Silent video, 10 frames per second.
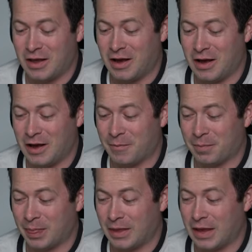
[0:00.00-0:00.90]

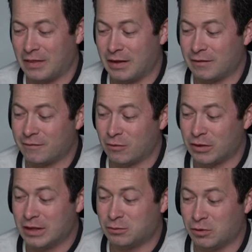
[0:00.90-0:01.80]
Um, and then for
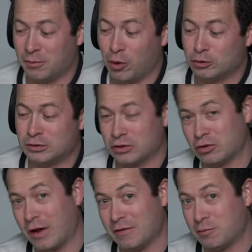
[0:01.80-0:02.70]
this when the motion
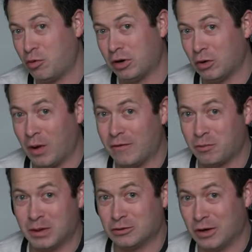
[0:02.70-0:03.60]
sensor, I have it pointed away
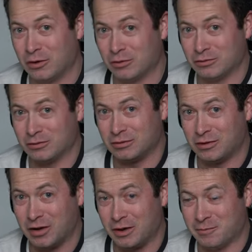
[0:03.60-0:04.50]
from me so I don't
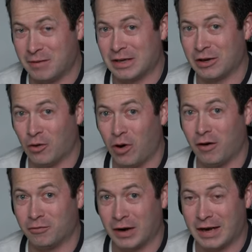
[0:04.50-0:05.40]
um, make it go
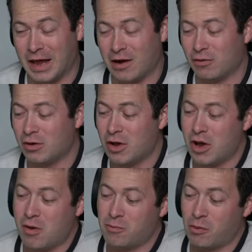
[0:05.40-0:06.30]
off right now.
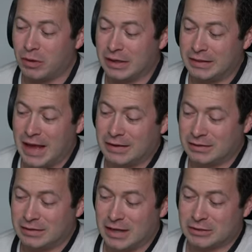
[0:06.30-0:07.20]
But when that
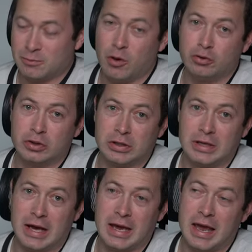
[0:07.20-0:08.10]
detects
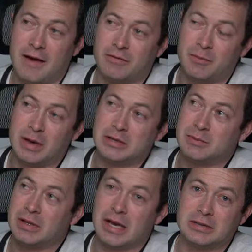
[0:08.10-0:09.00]
motion, I have the
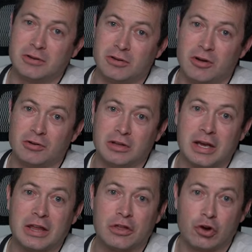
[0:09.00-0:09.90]
basement lights turn on to
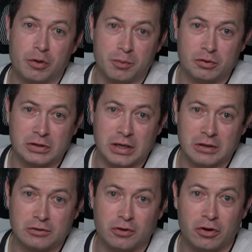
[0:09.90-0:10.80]
like 30%.
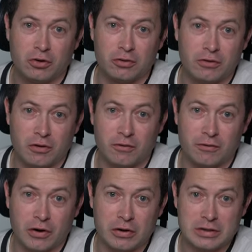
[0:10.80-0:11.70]
So they're, they're
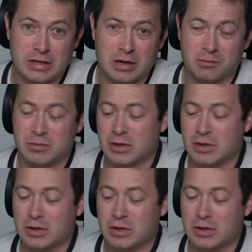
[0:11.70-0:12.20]
very dim.